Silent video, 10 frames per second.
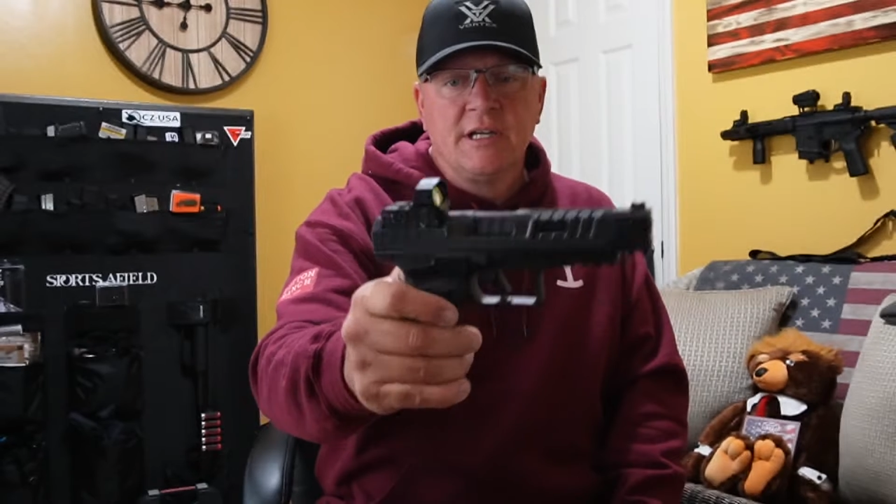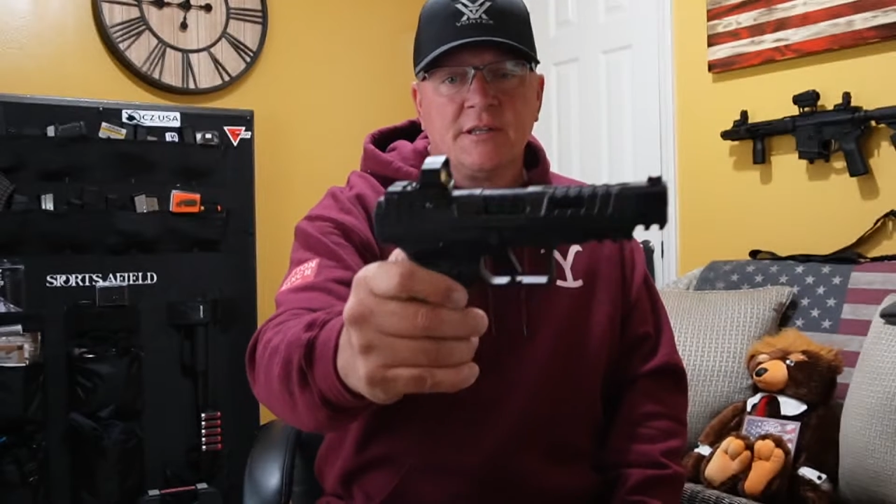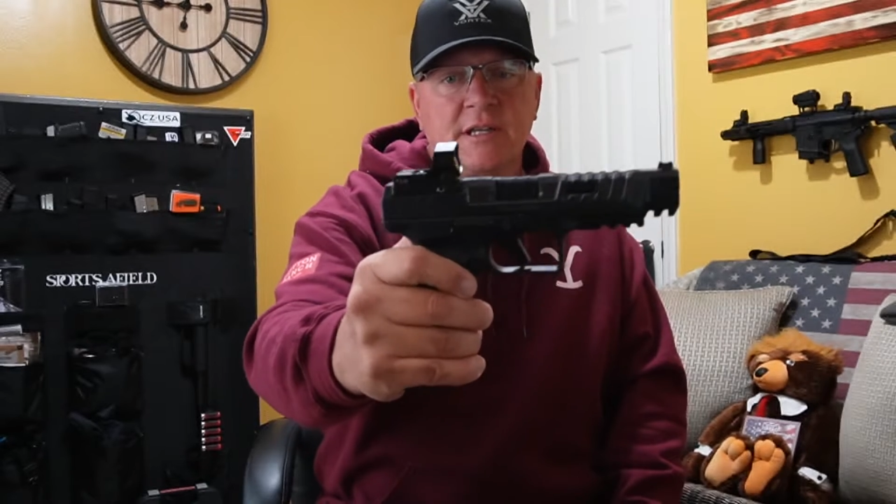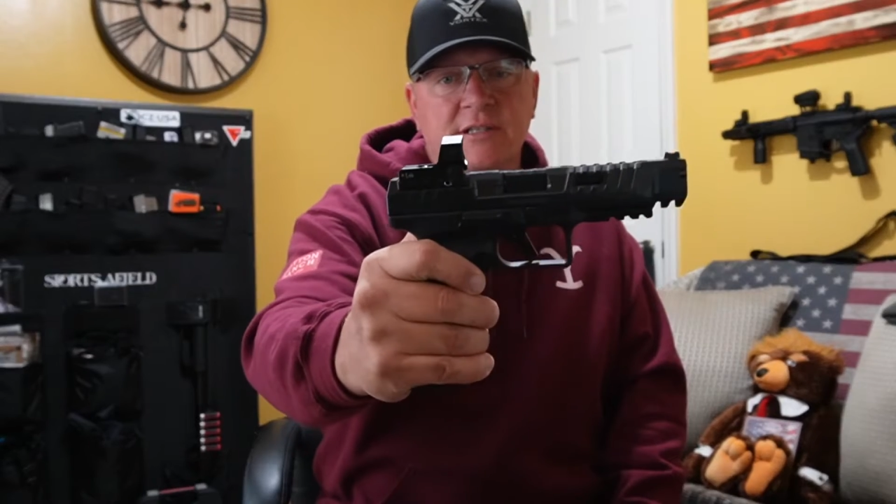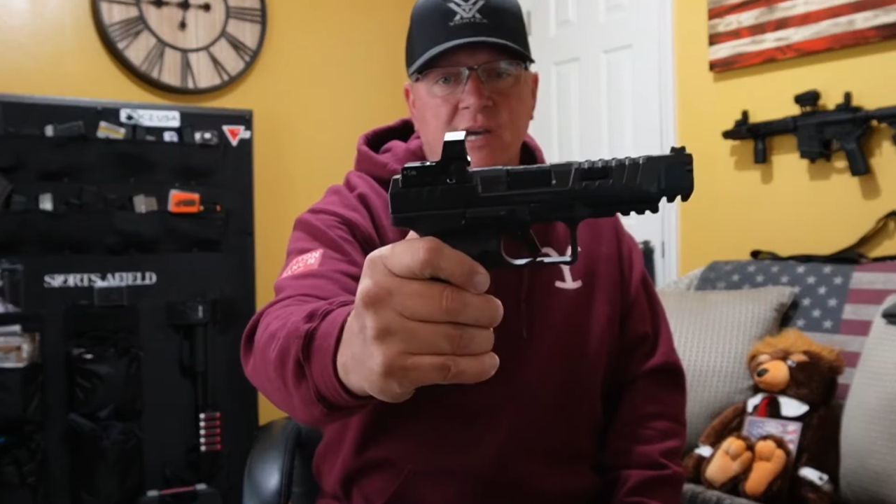
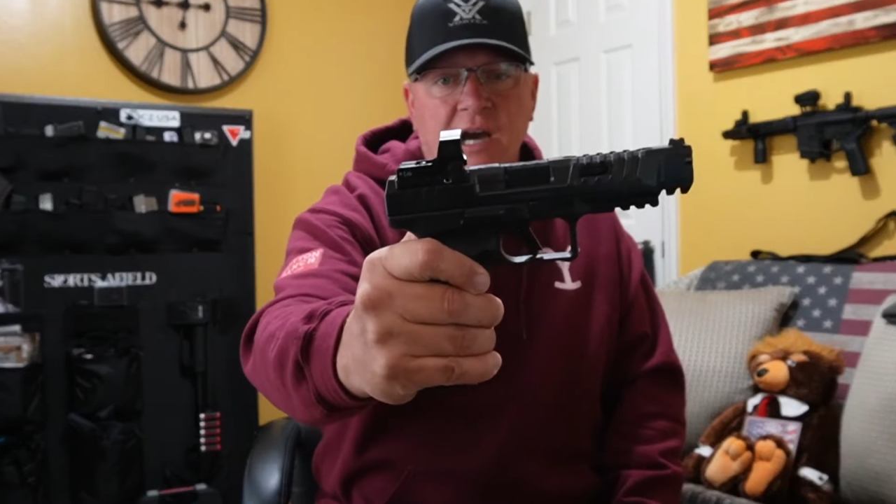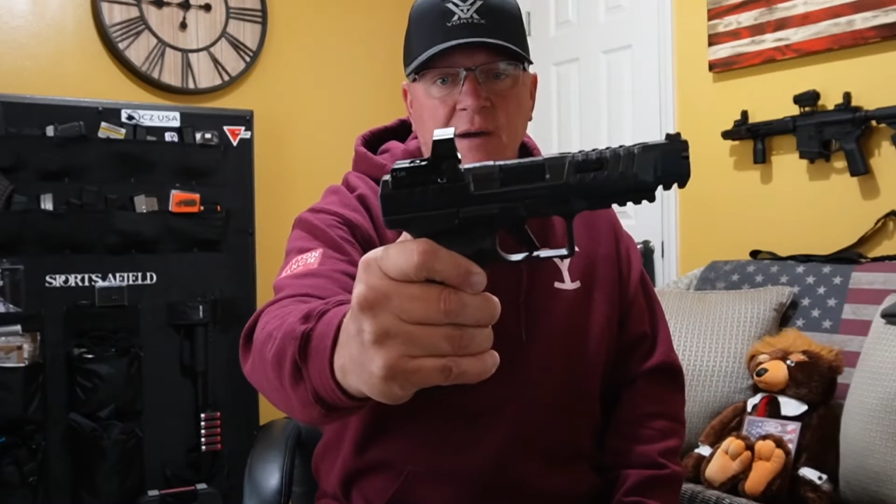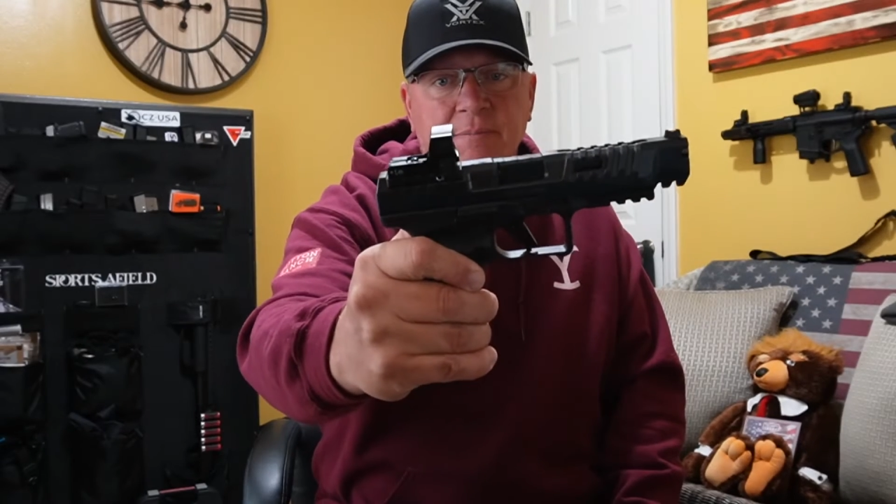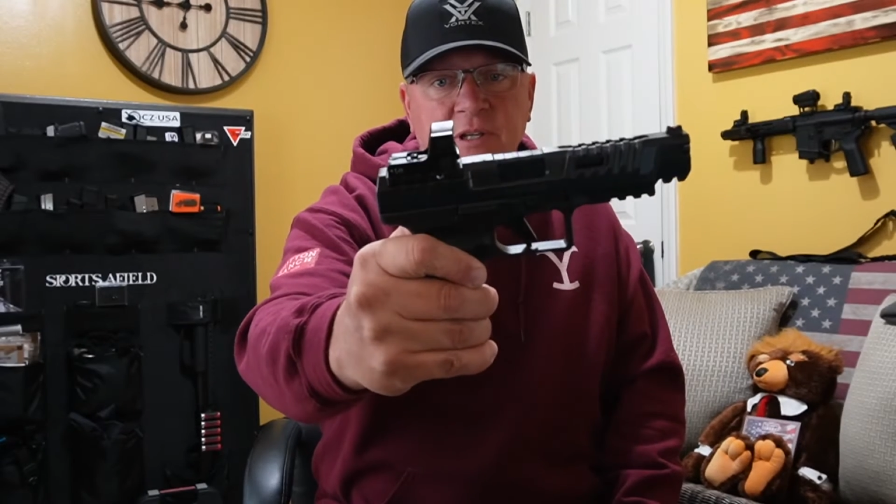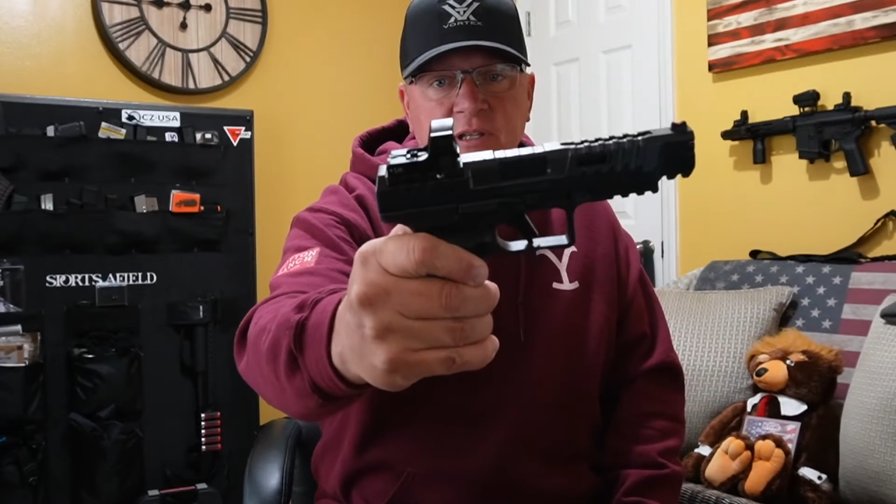This
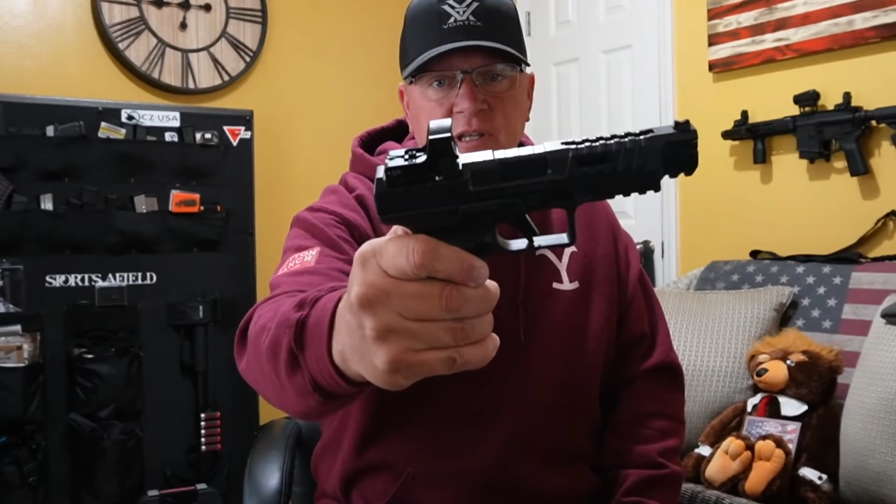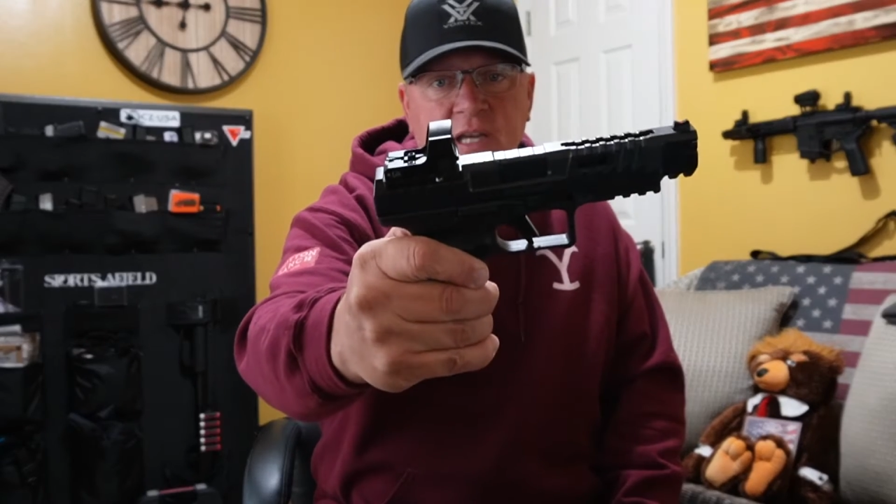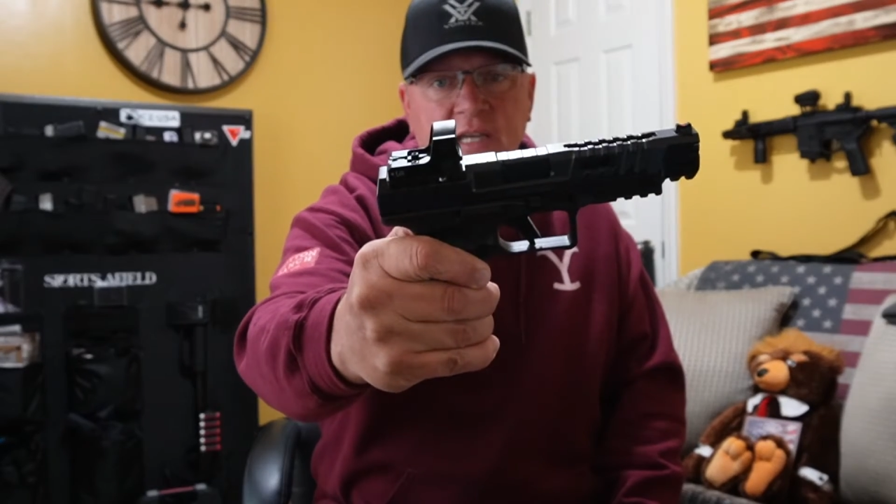optic that